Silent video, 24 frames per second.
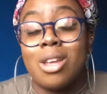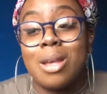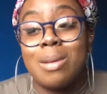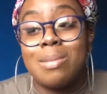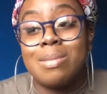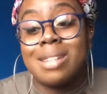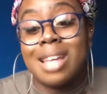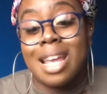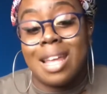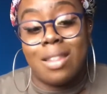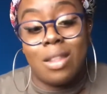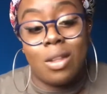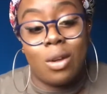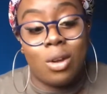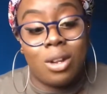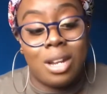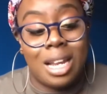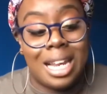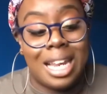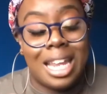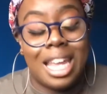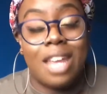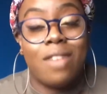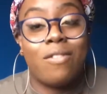you're scared they're going
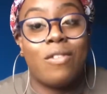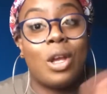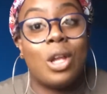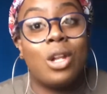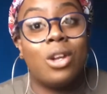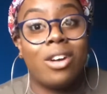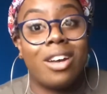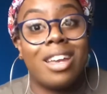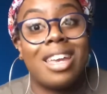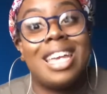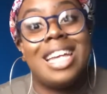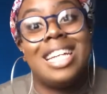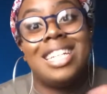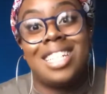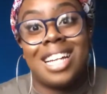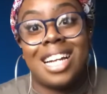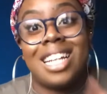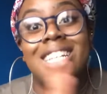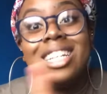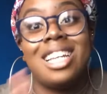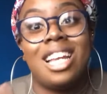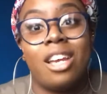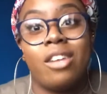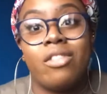to leave you like your
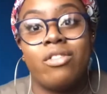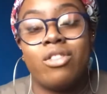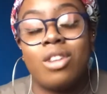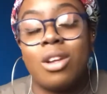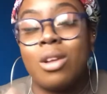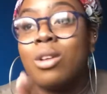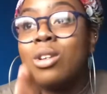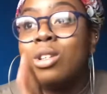dad left you,